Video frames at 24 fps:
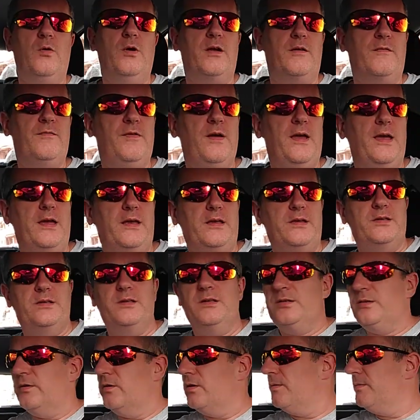fix.
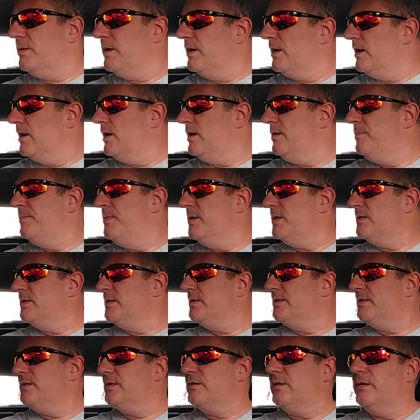It's not going to be a
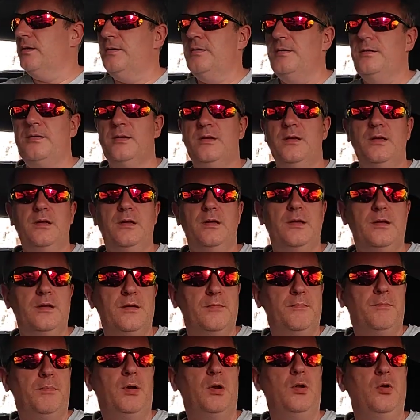business that's going to
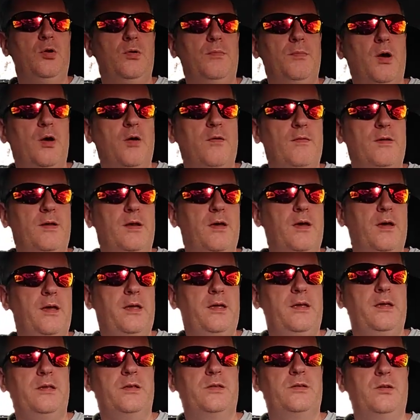bloom
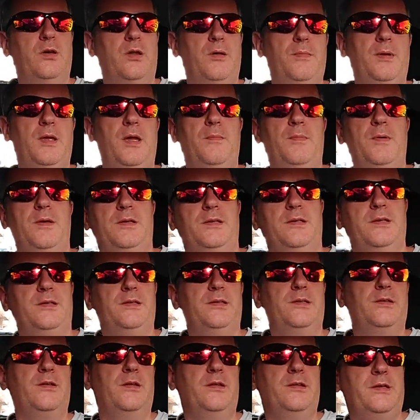overnight. It's going to be a business
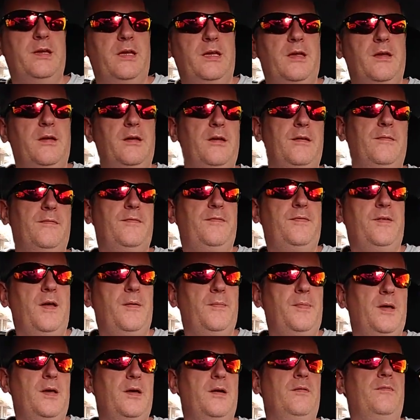that's going to take a fair
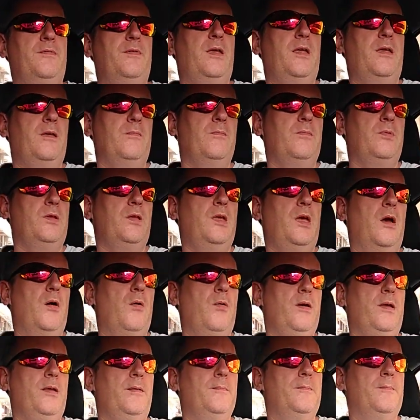bit of
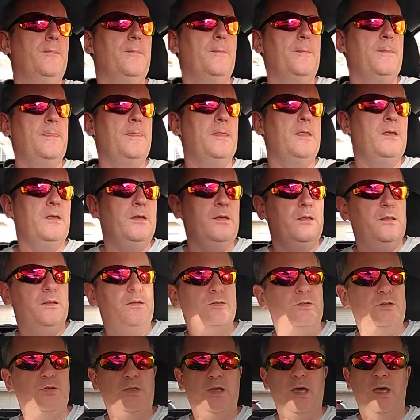going
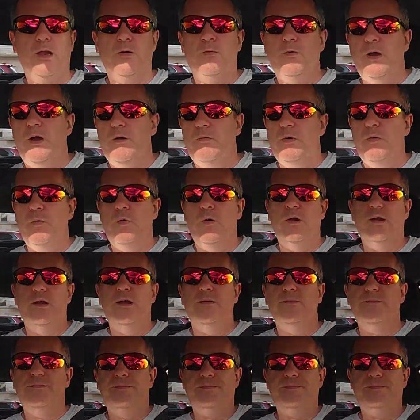to get it where we want it.